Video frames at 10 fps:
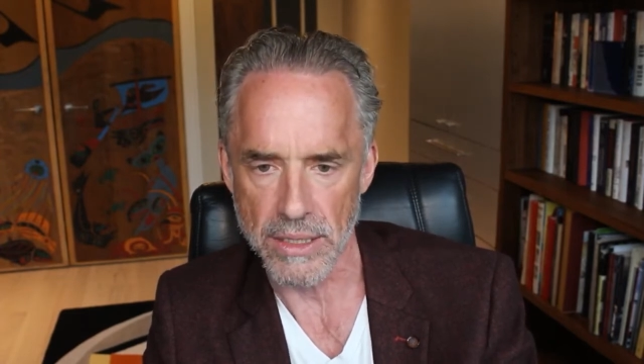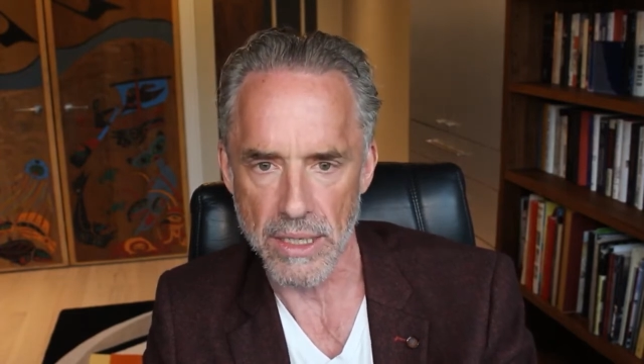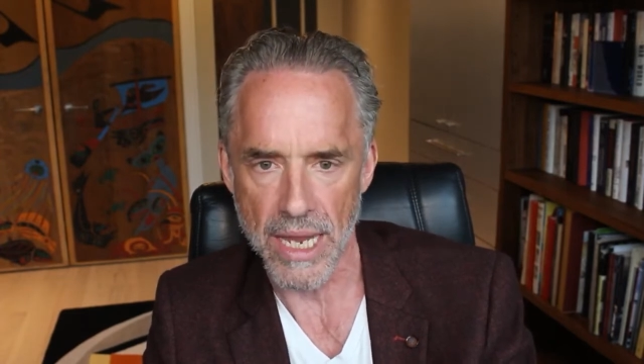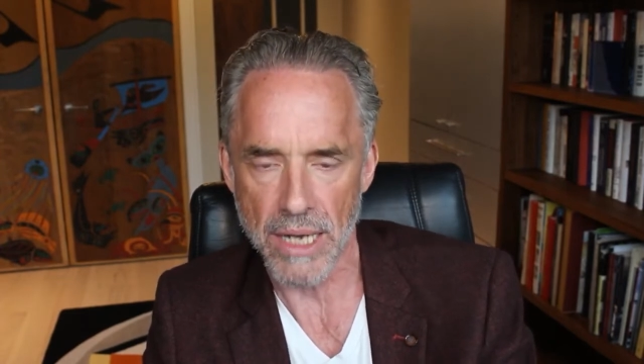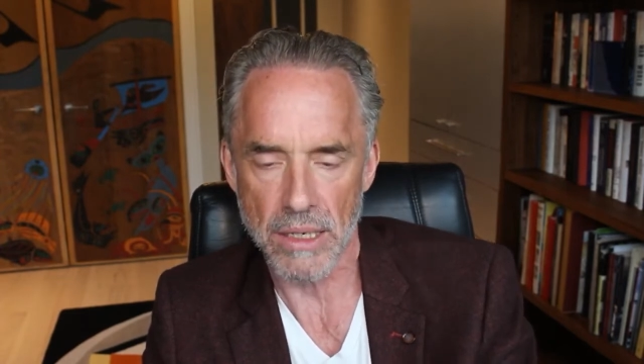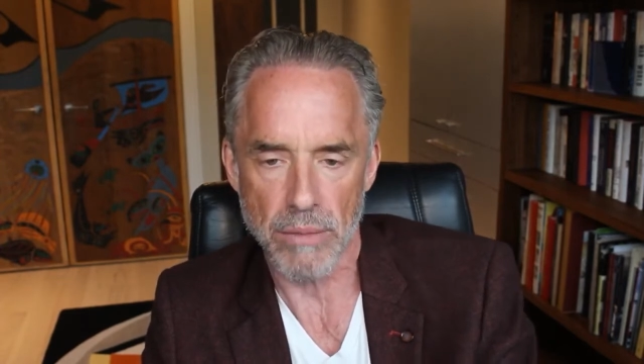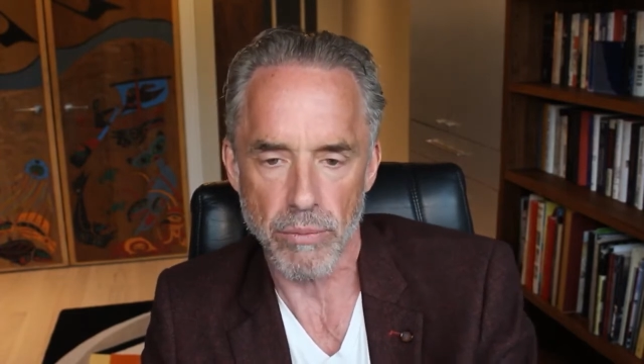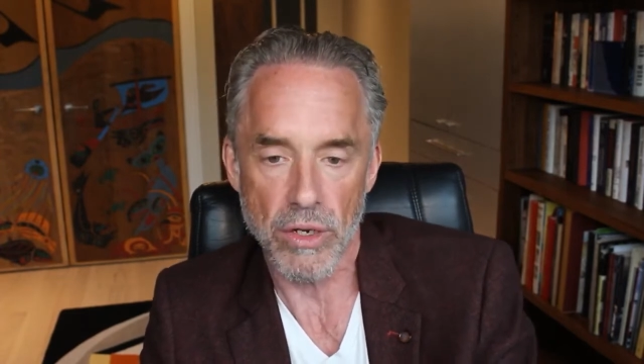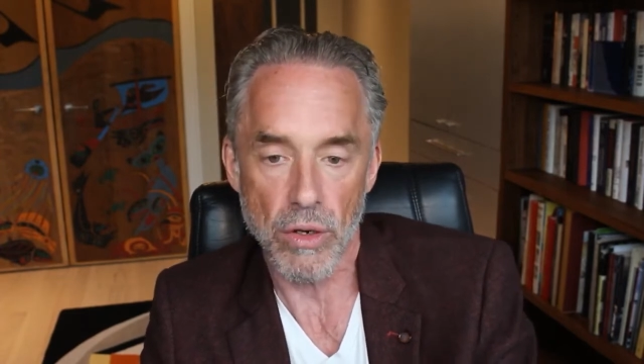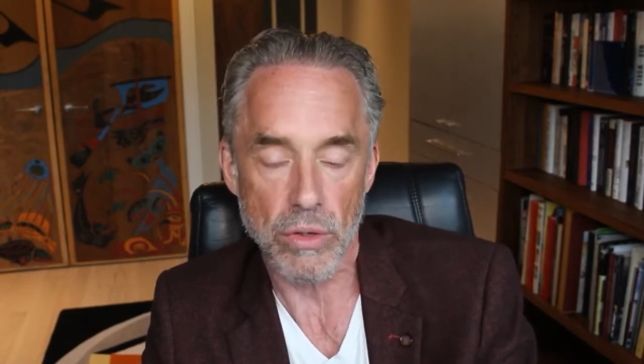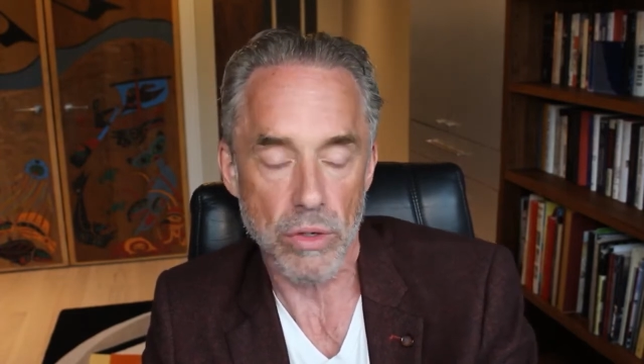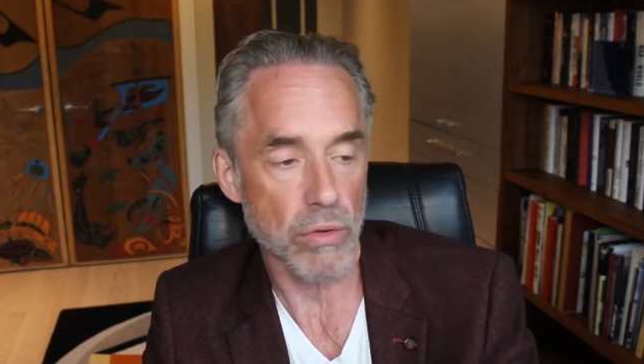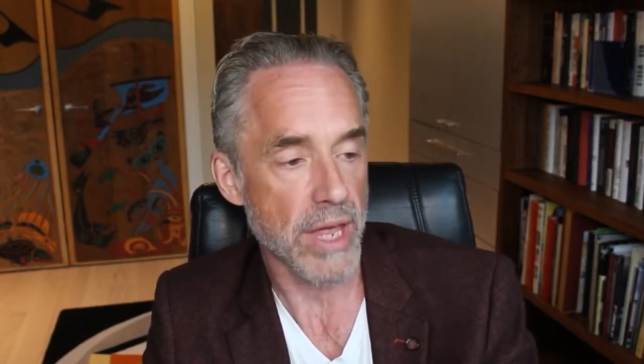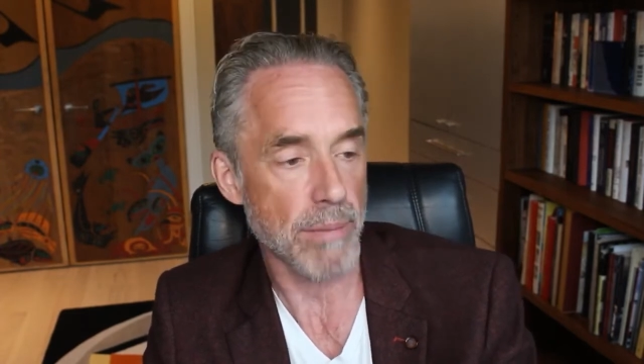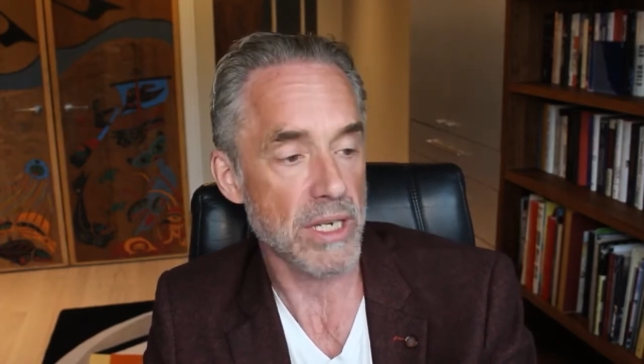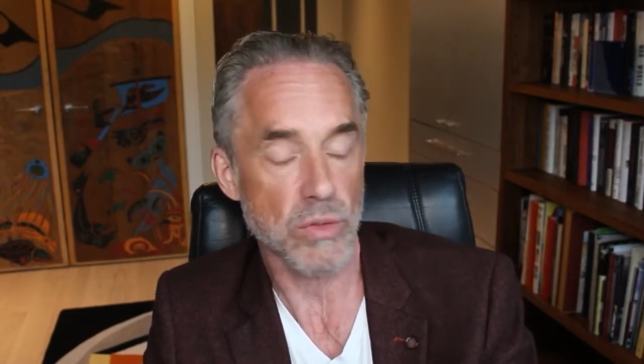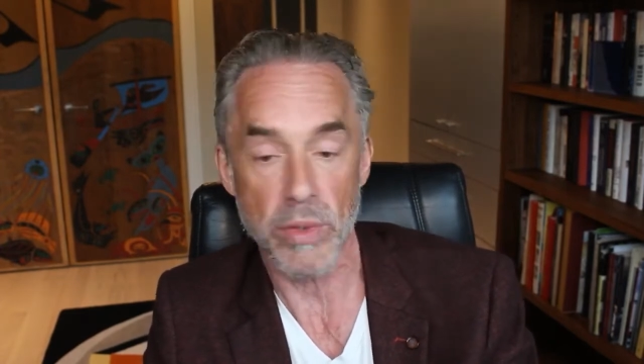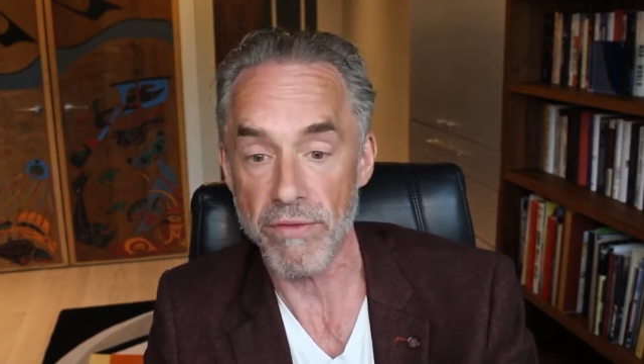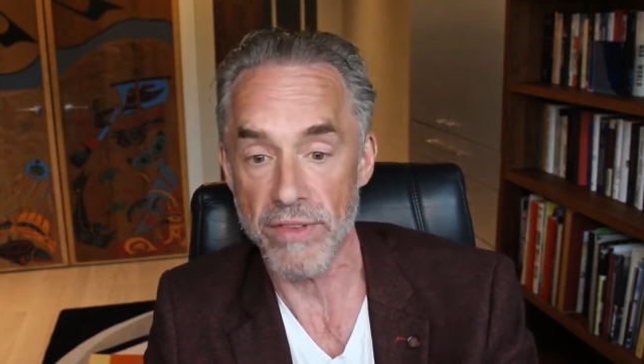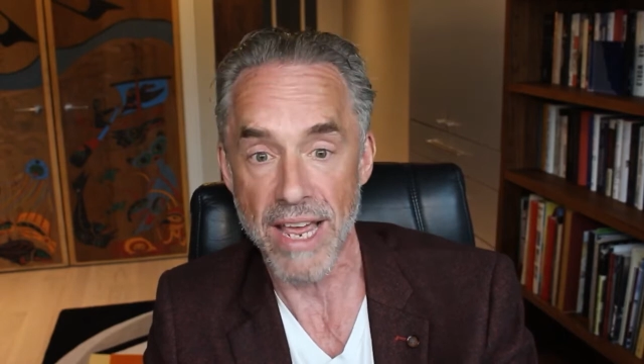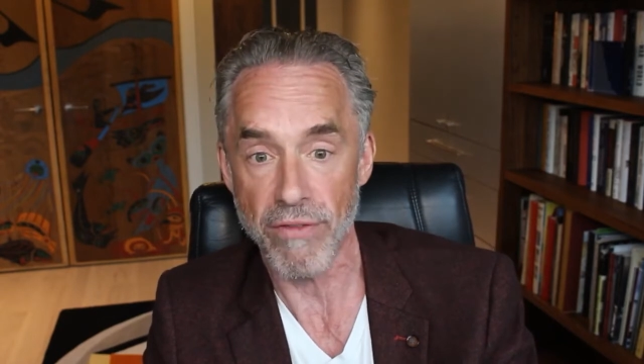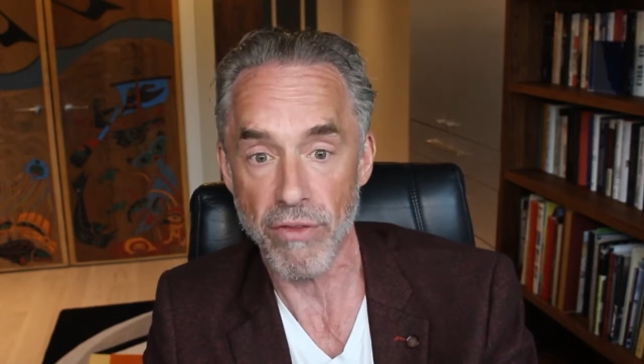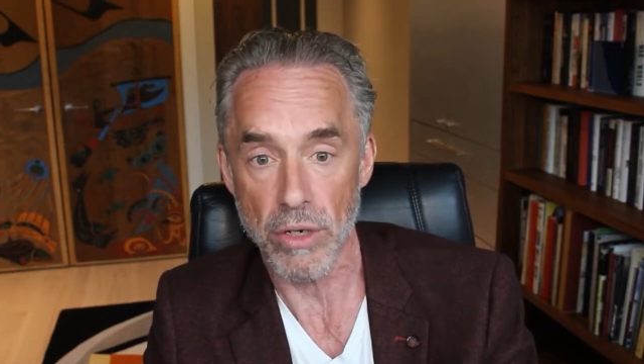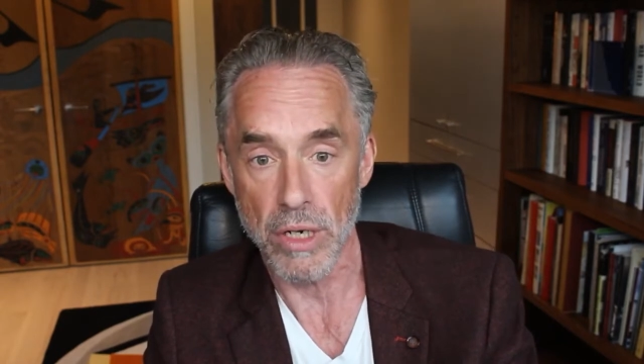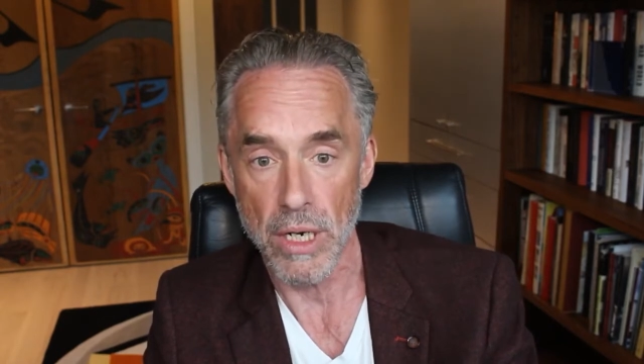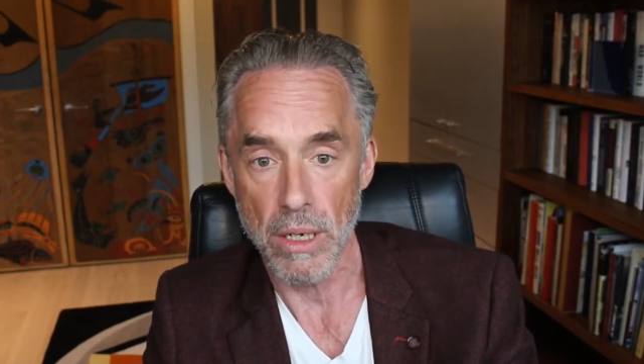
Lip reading: And we don't know that because we've never